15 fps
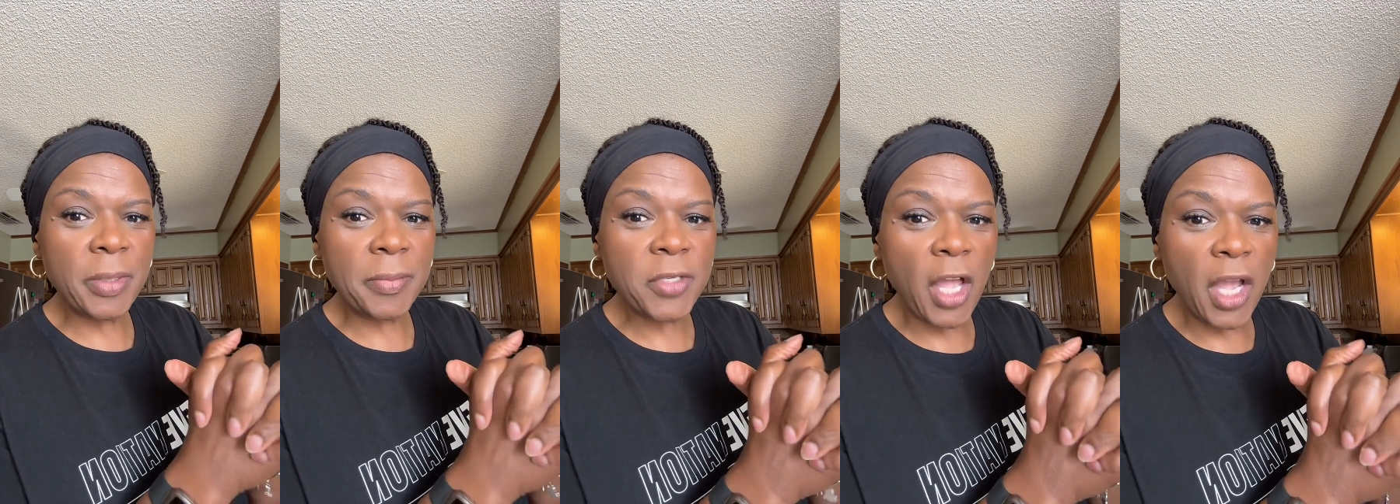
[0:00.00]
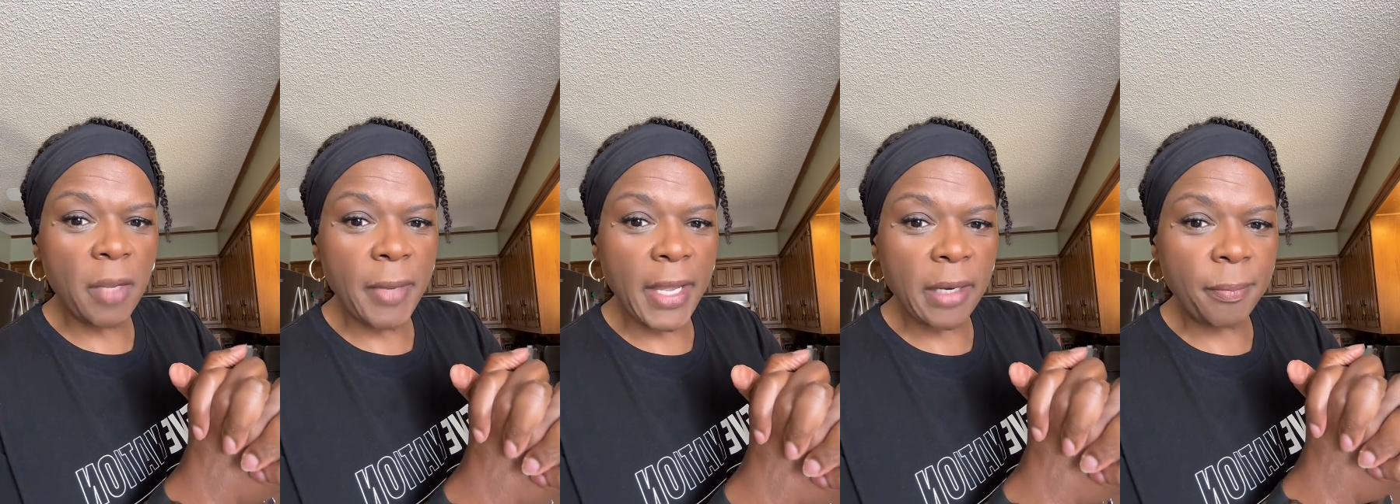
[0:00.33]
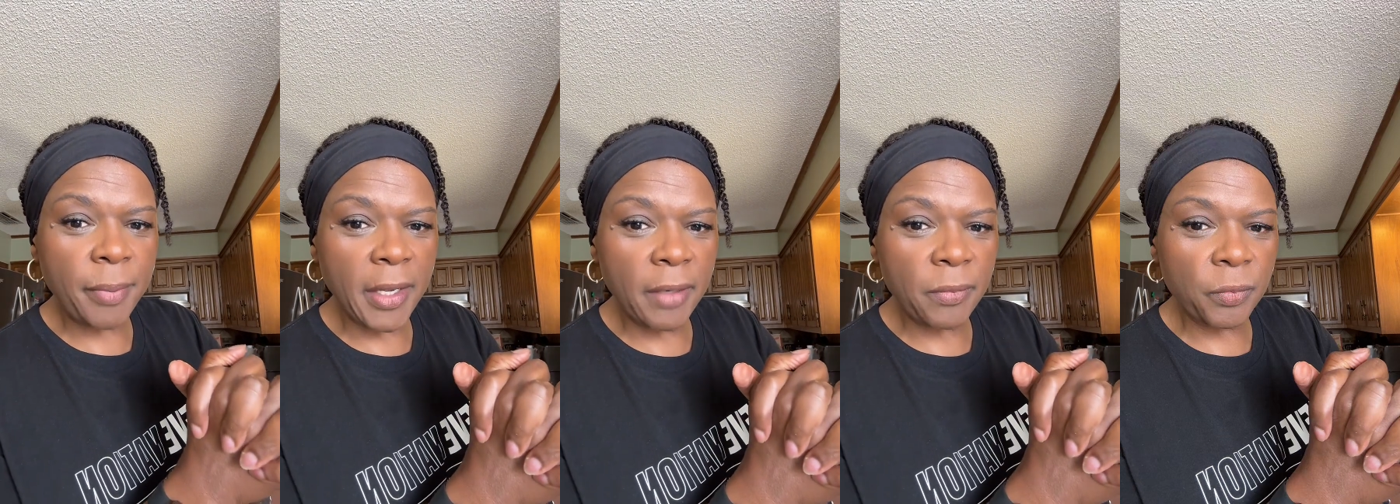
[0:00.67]
I'm talking about
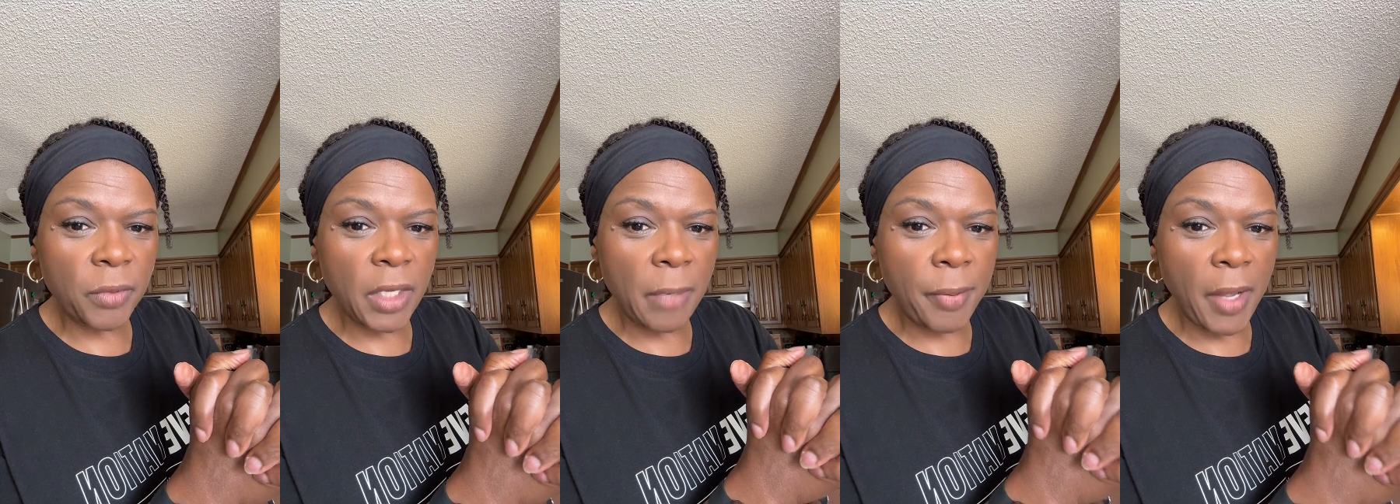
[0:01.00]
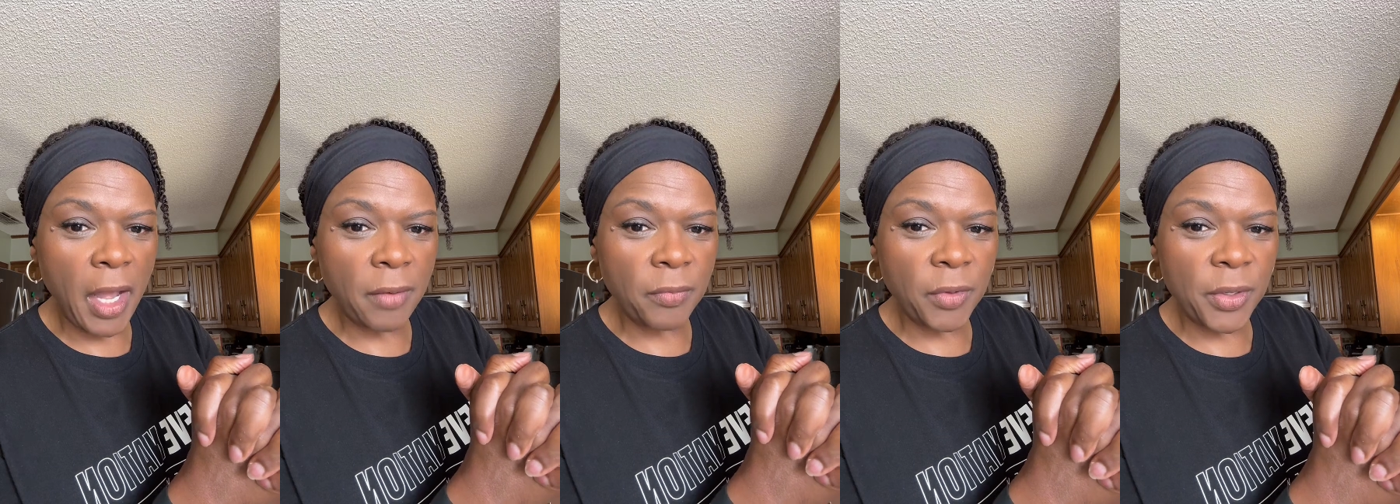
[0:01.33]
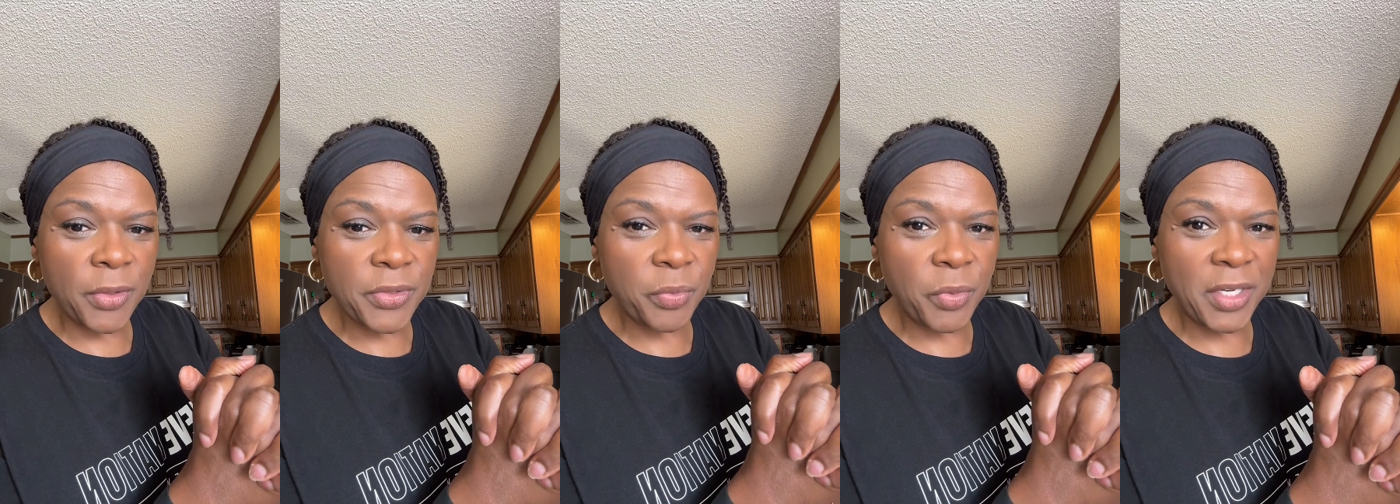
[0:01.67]
a pot
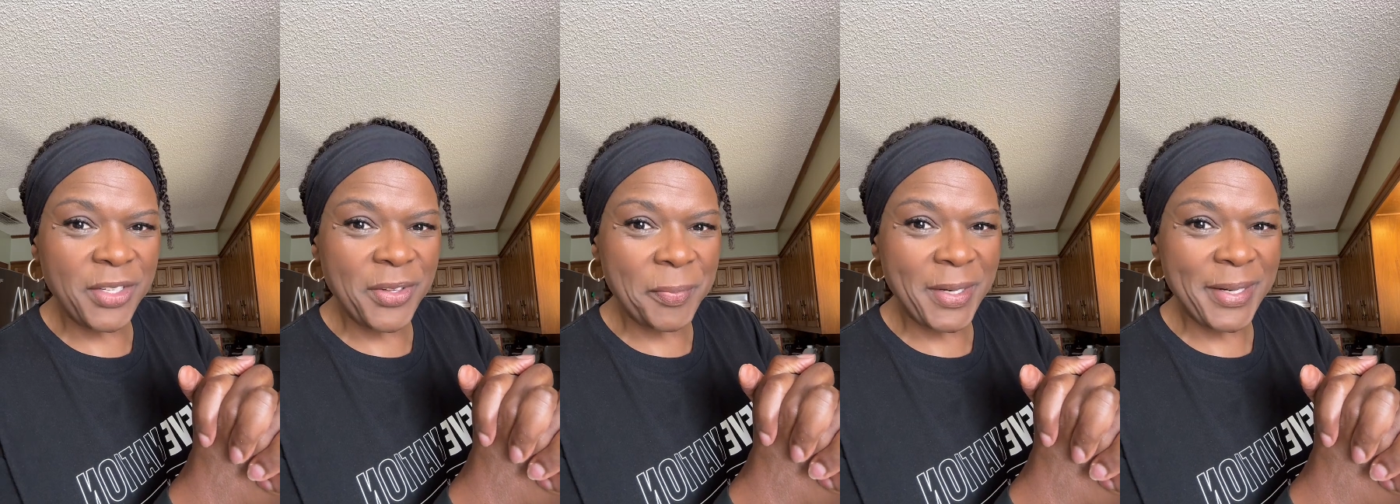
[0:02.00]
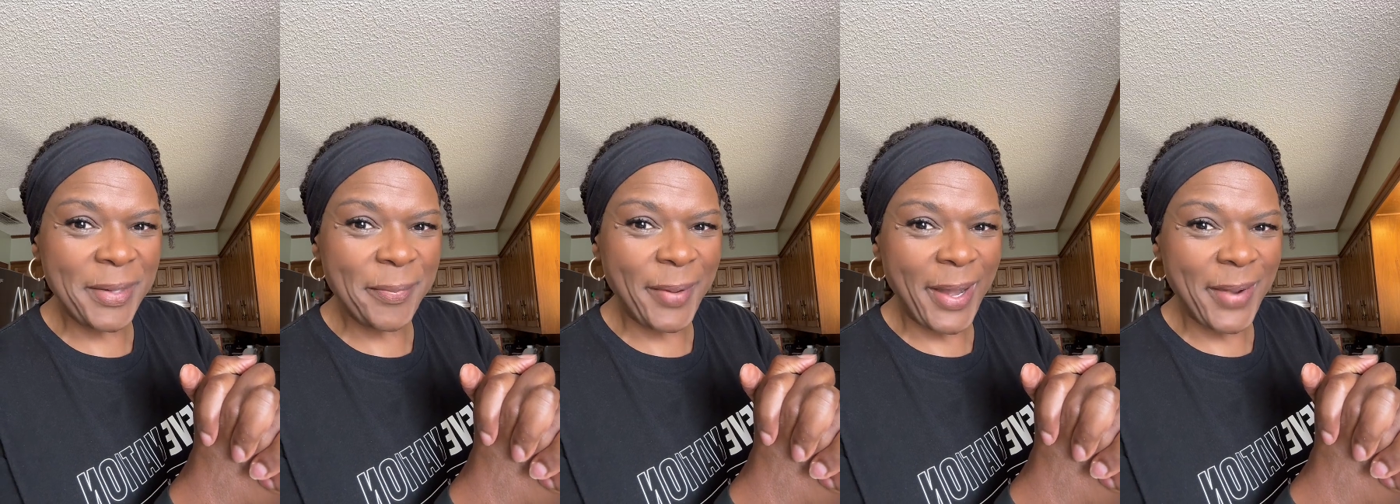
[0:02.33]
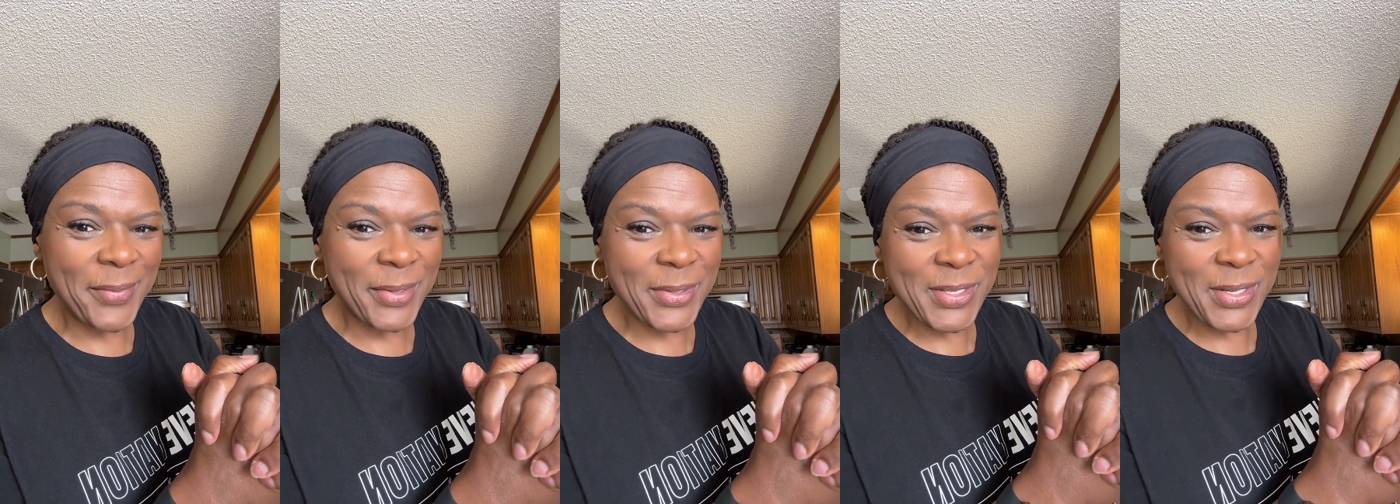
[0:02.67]
roast. What do you put in a
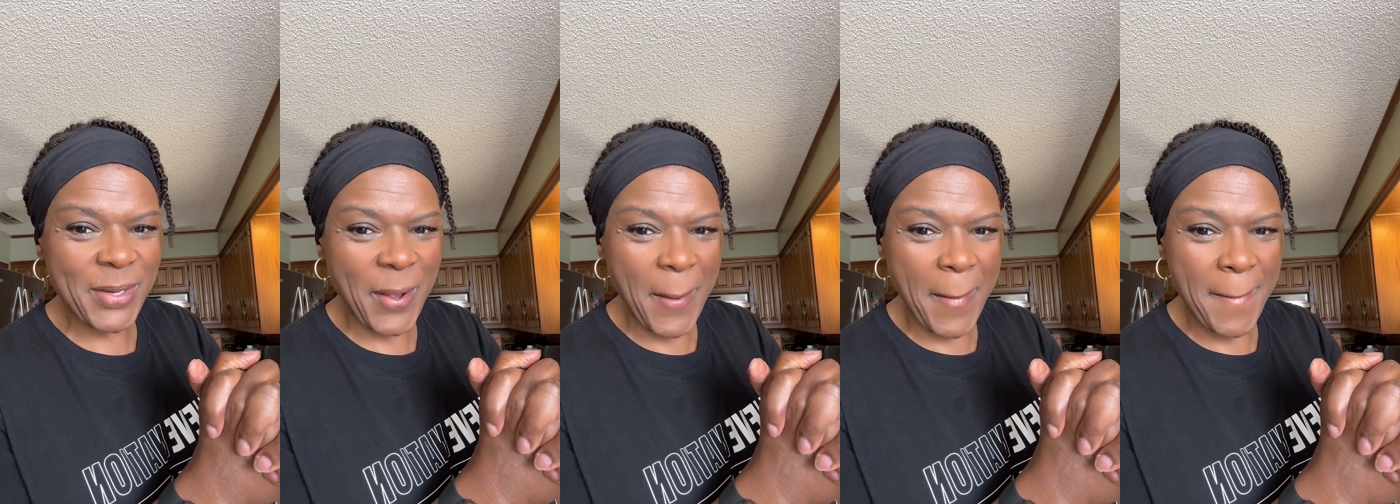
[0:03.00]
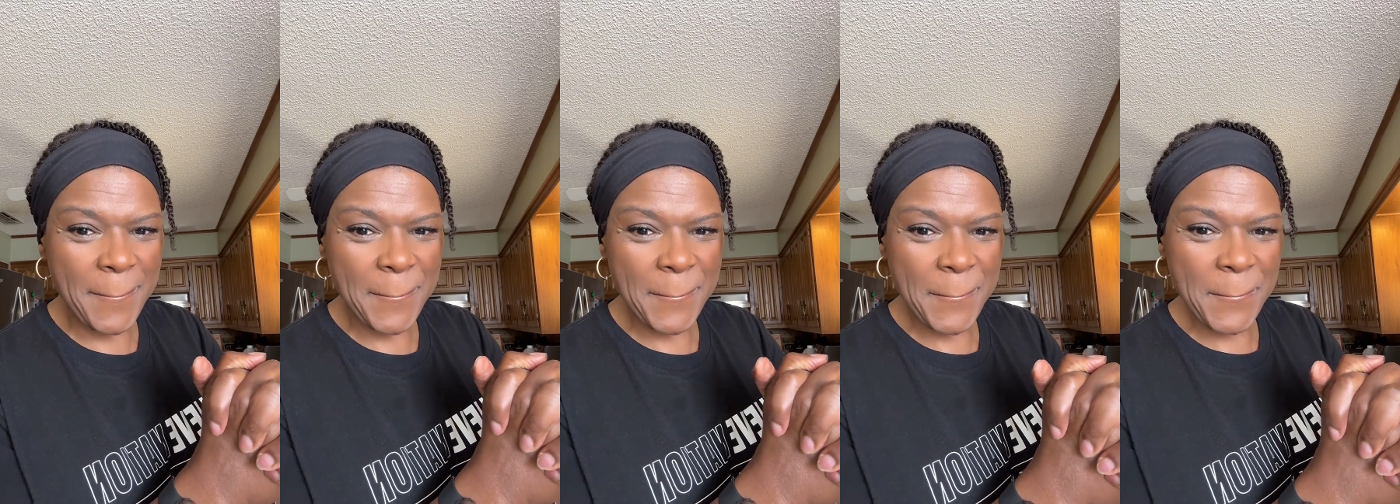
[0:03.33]
pot roast, y'all?